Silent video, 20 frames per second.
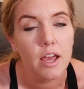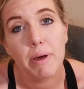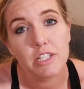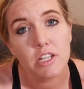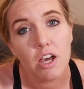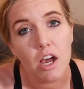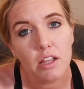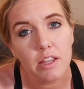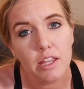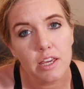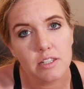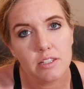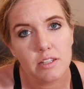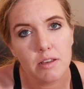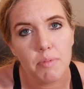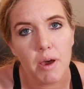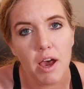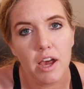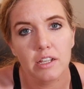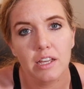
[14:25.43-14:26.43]
my Dog
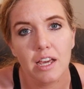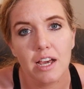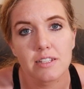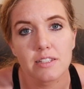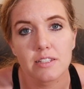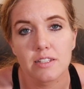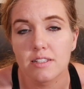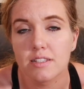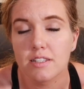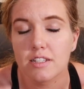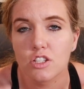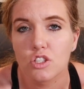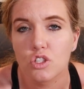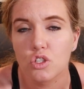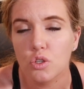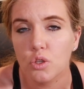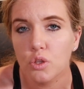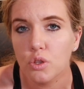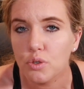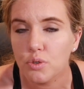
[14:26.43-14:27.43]
Liaison Podcast is
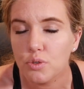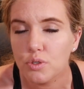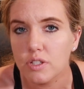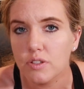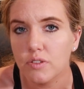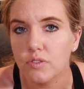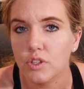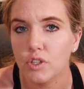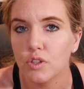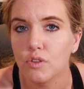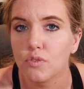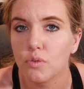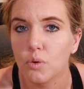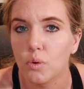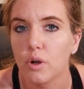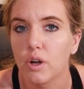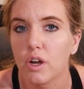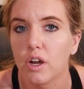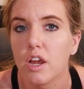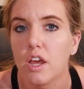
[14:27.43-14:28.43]
exclusively
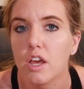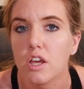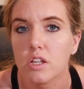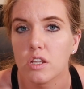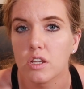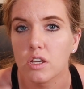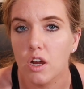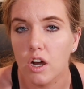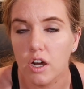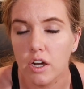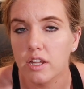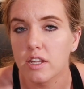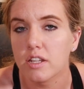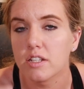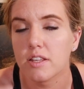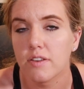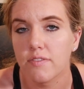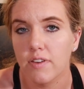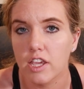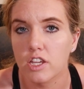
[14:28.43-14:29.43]
for
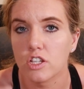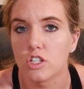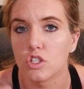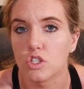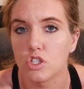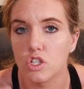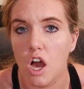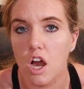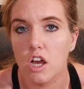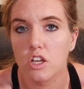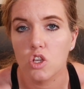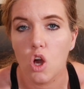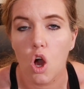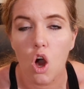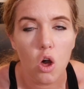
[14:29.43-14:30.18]
guardians of anxious dogs.